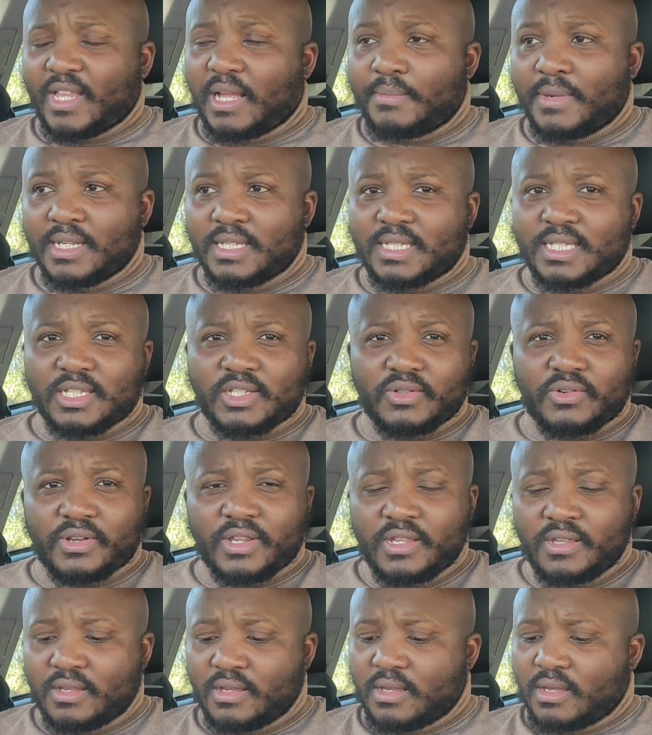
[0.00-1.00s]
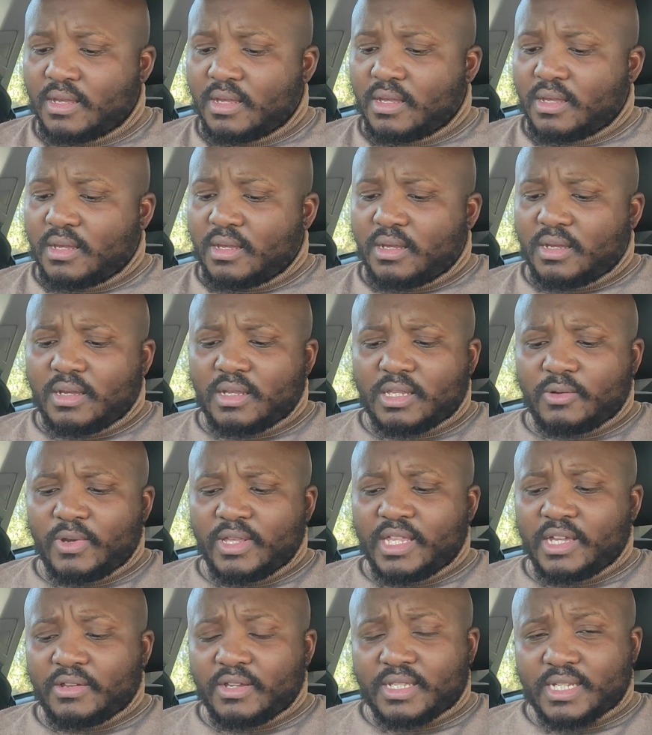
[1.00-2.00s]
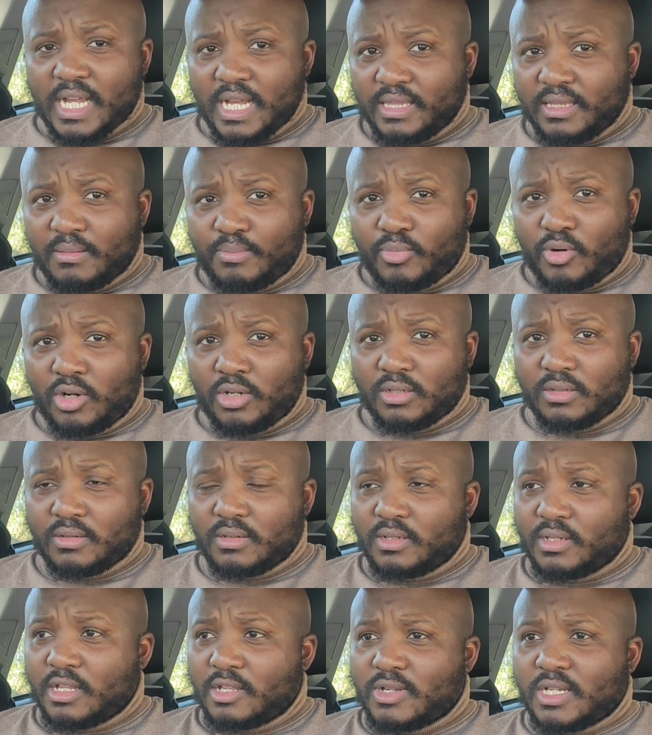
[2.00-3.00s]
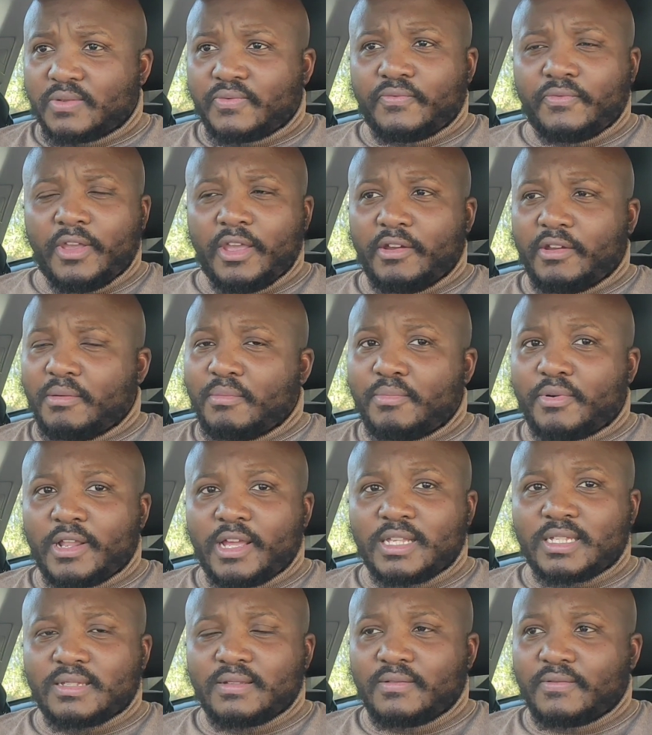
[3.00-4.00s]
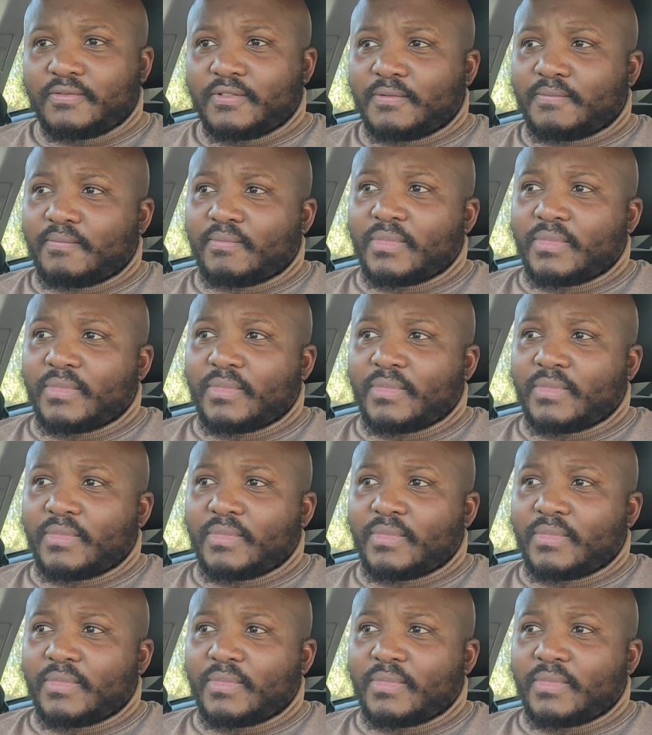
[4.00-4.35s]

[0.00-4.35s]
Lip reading: Munster, sorry. The way they returned the ball, it was very impressive.